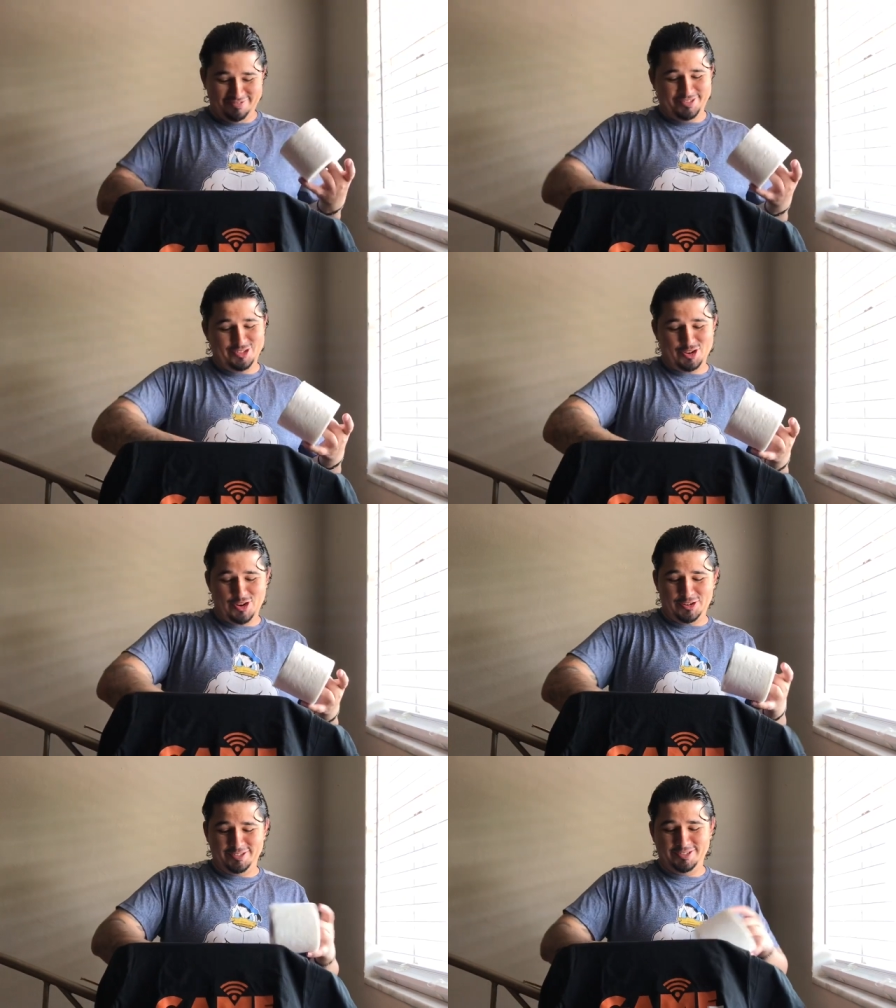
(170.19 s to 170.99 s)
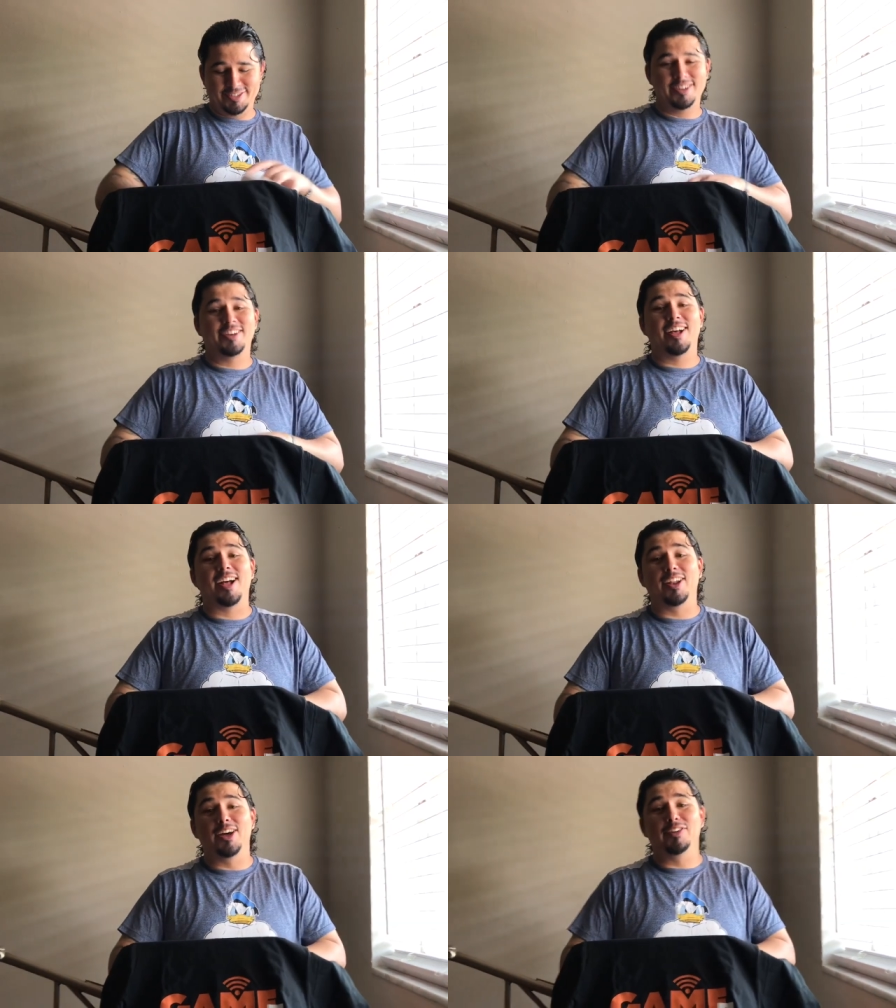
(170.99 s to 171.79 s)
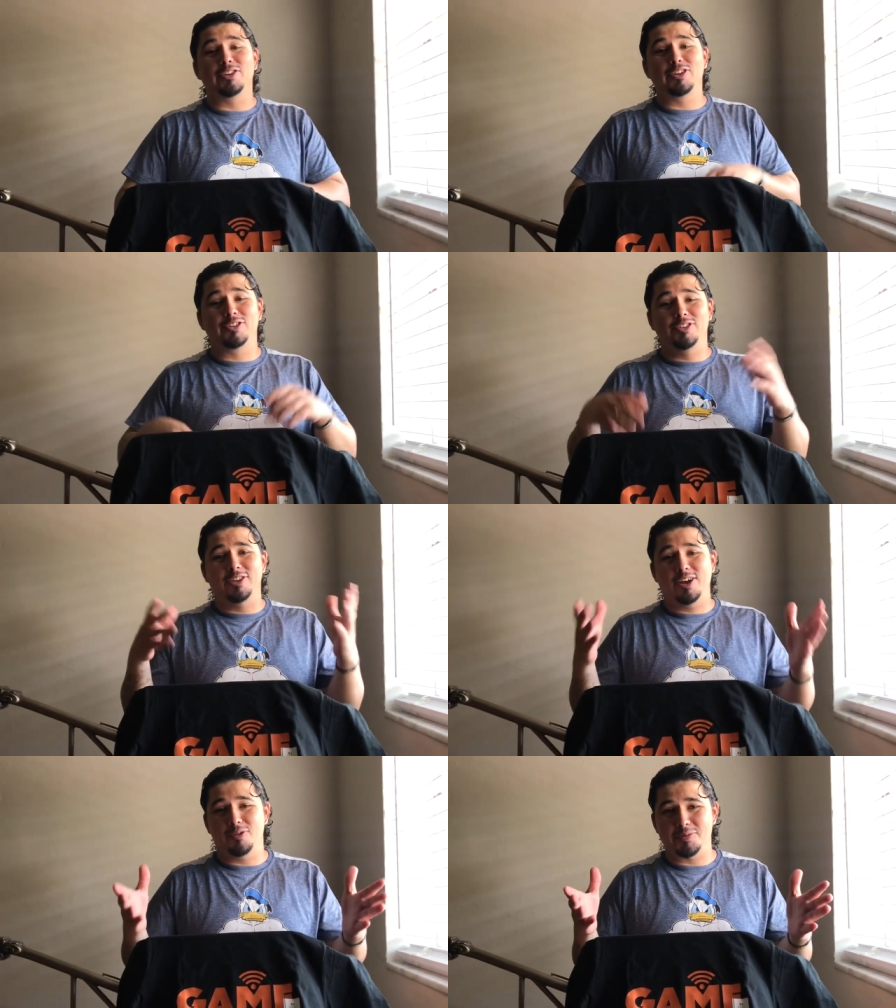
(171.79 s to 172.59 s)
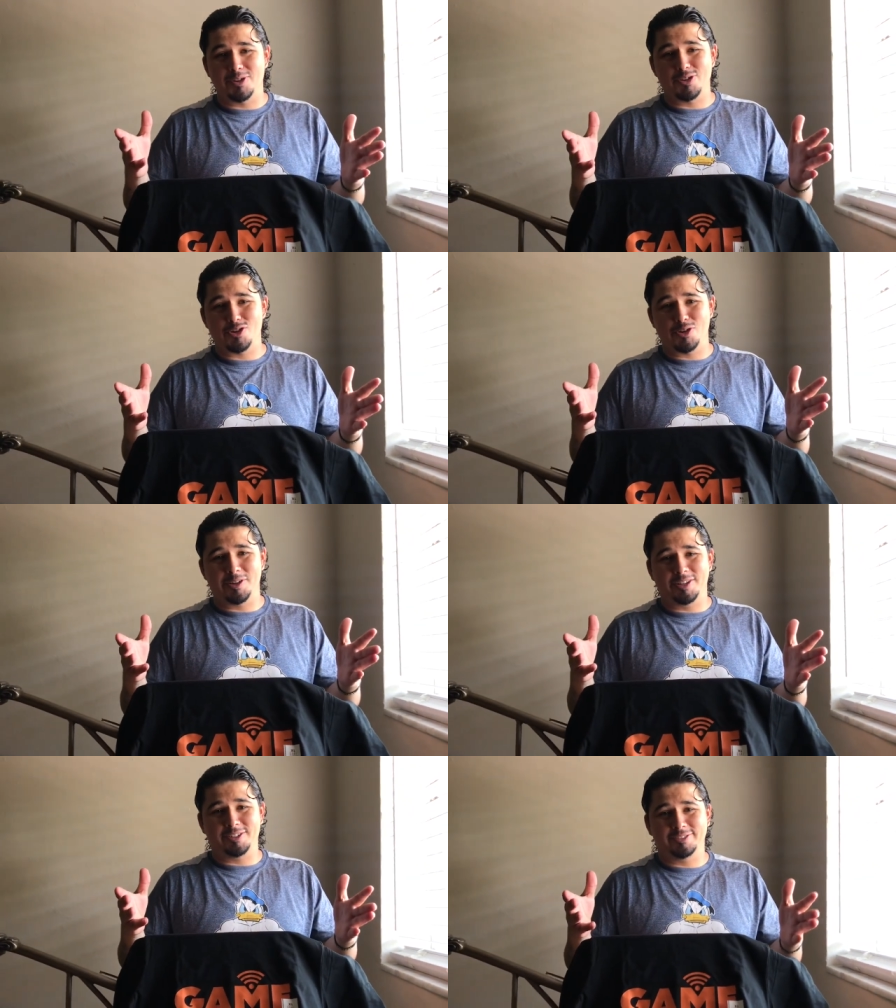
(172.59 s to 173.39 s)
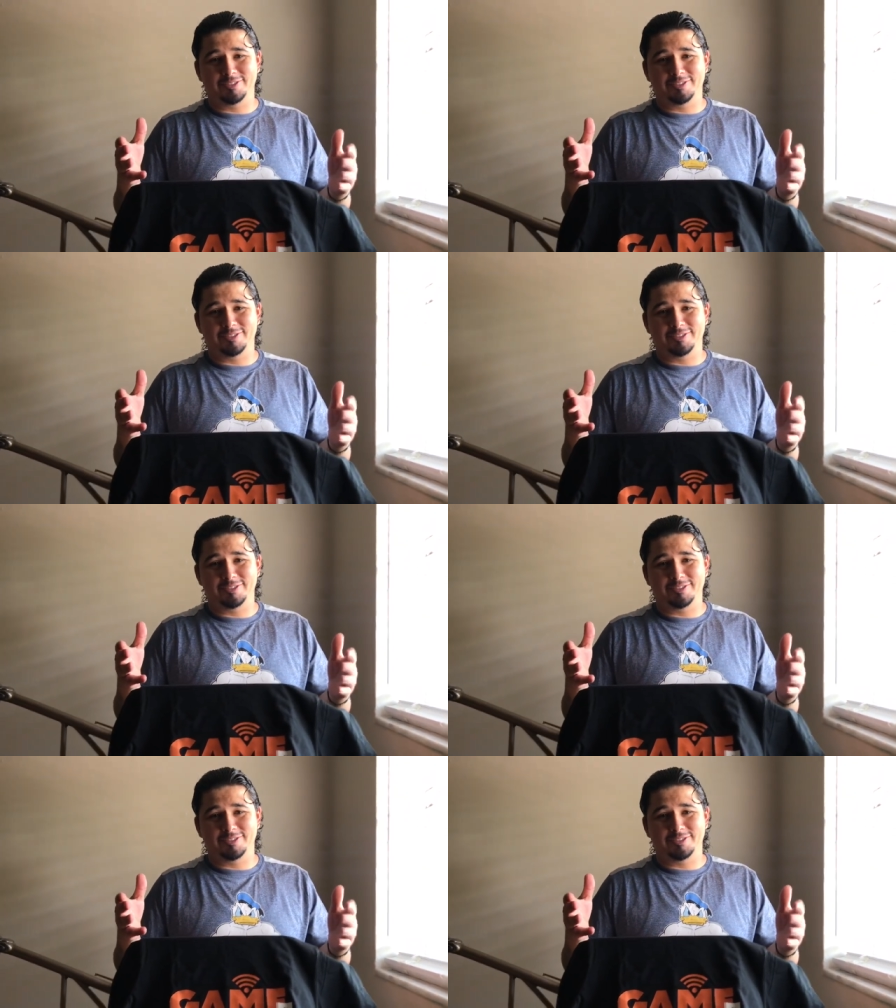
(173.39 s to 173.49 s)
So I love you. I hope you enjoy it.